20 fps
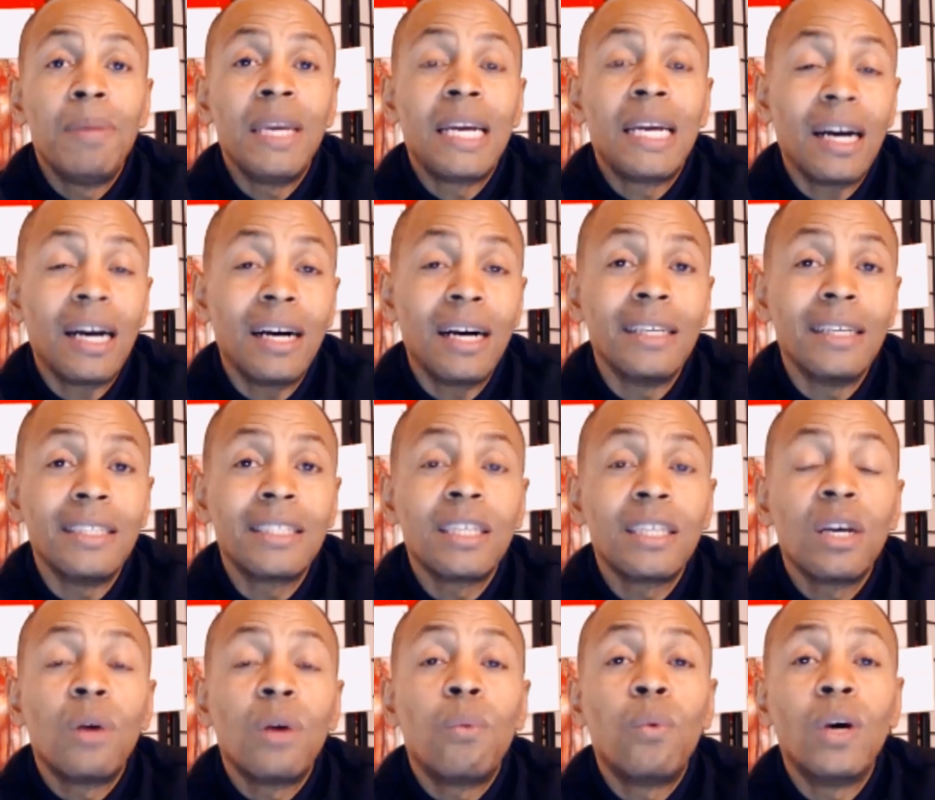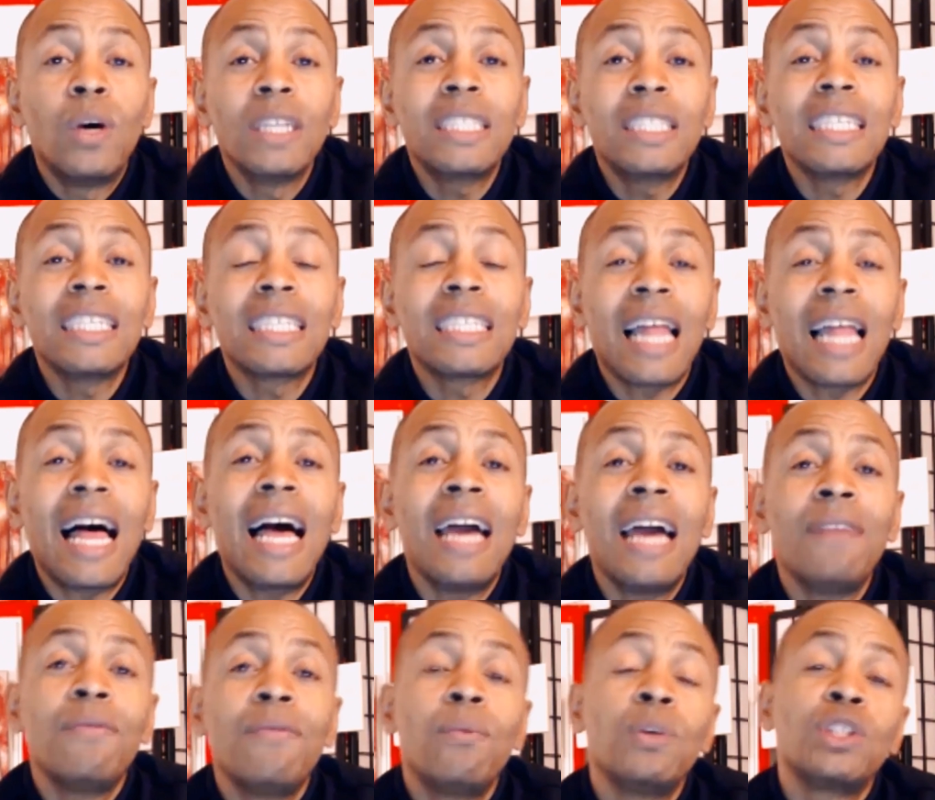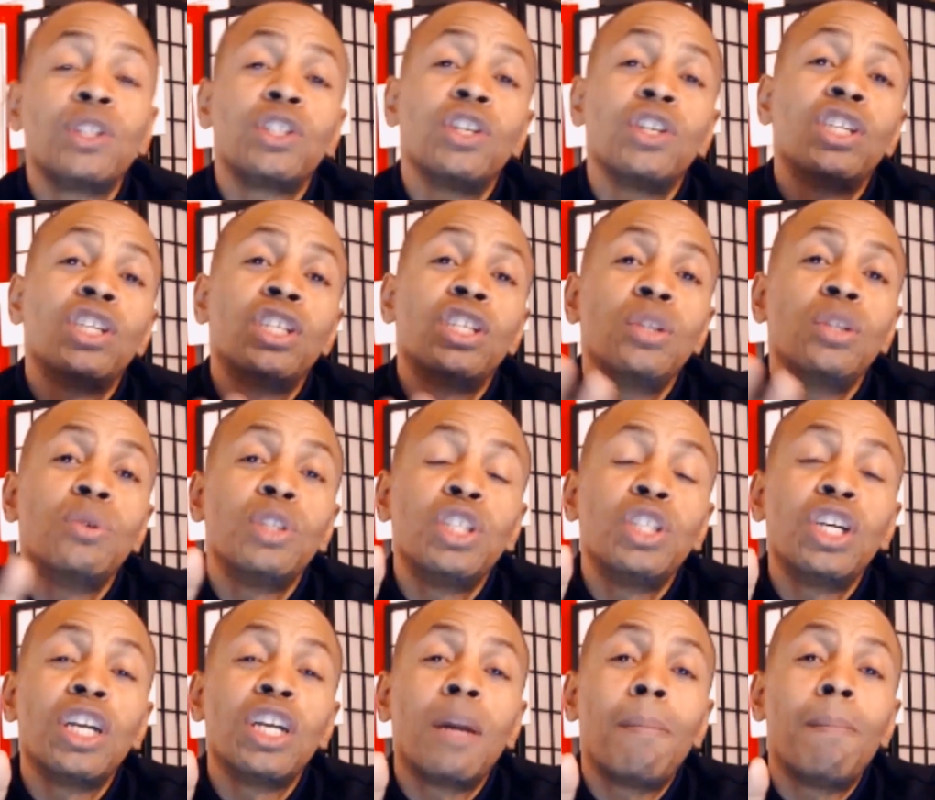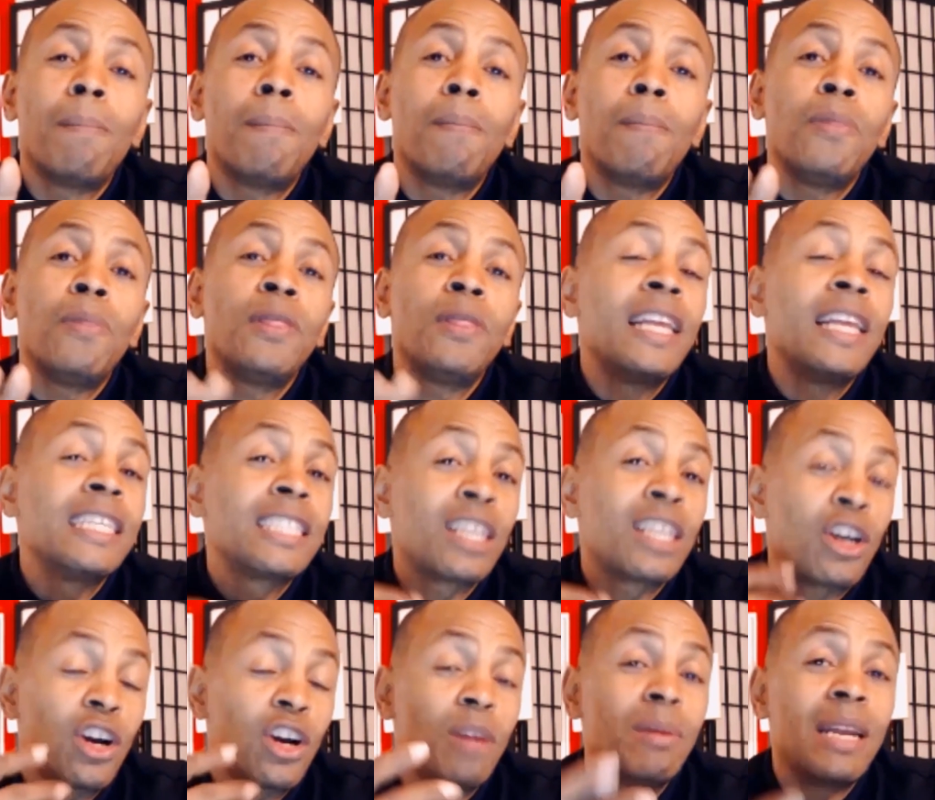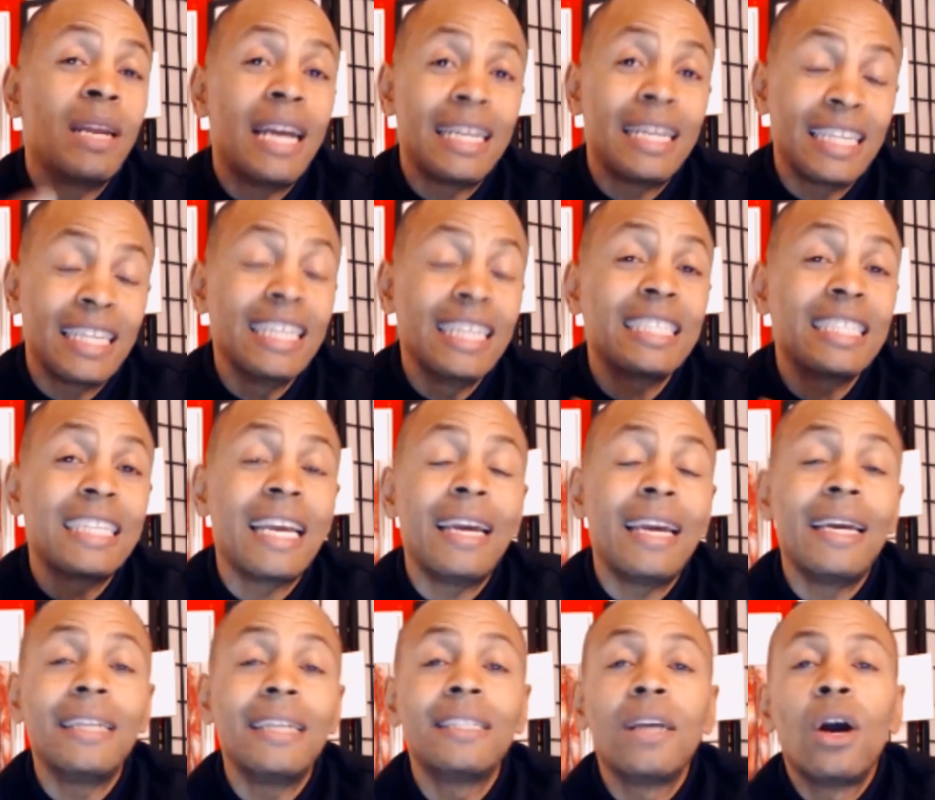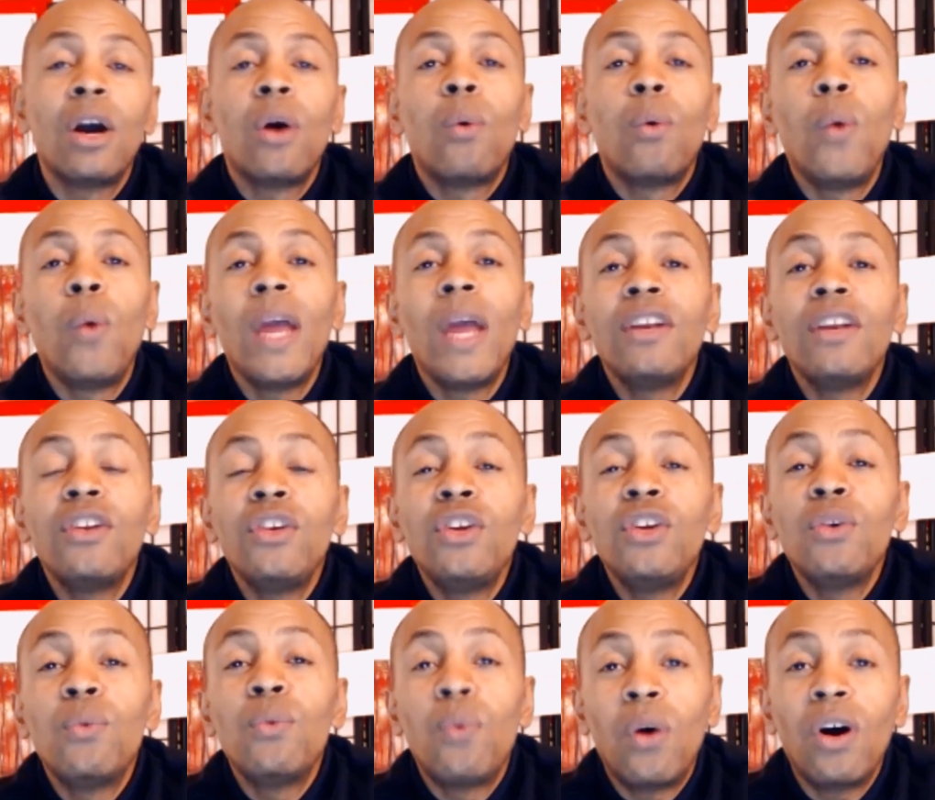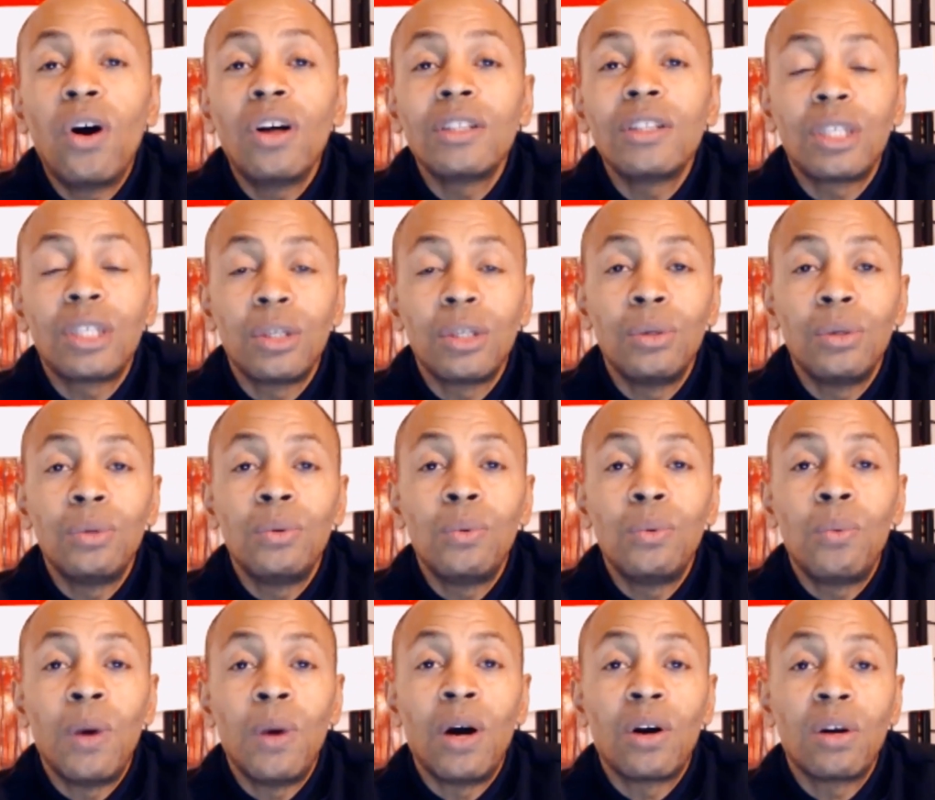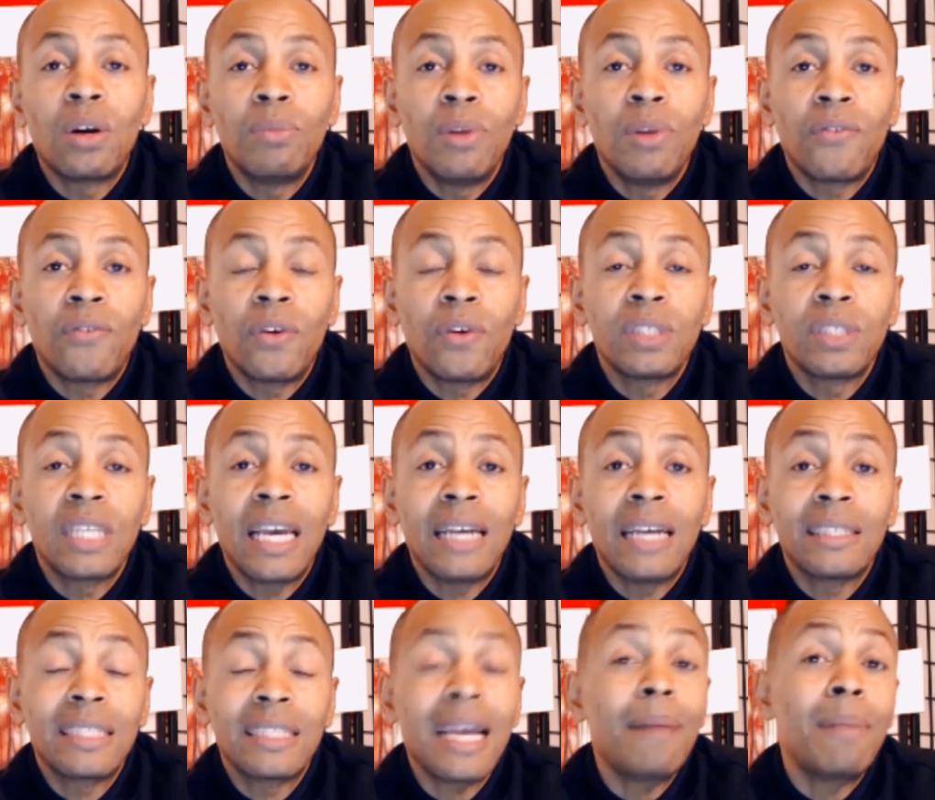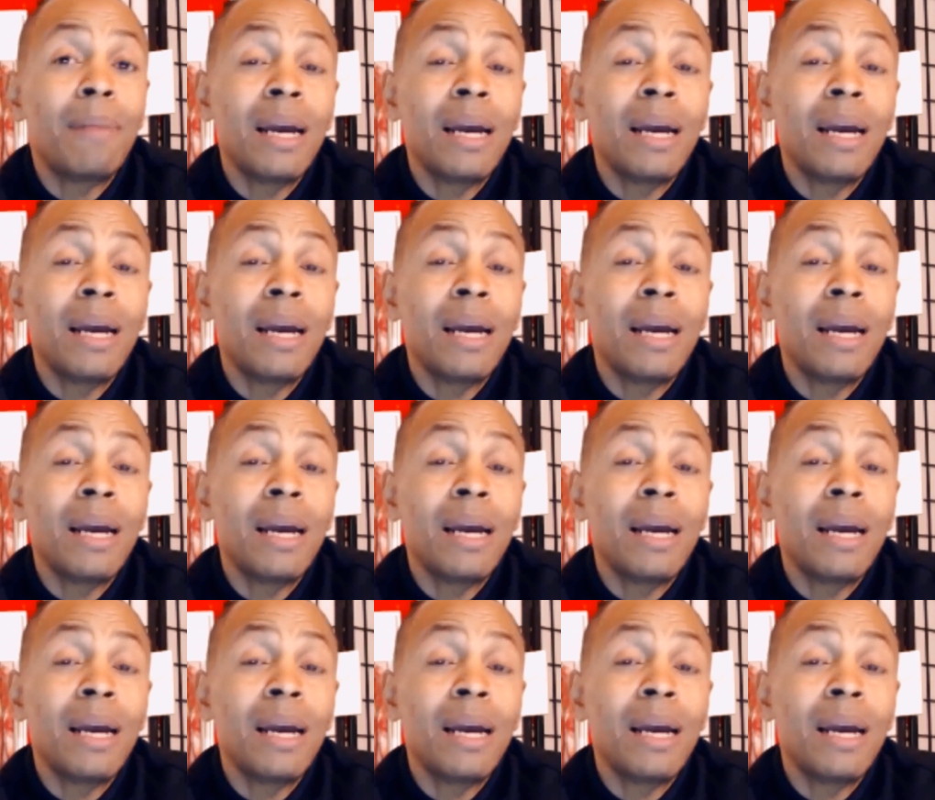Because once it's live, what you're going to do is you're going to determine at this stage, when do you want to welcome your first guest?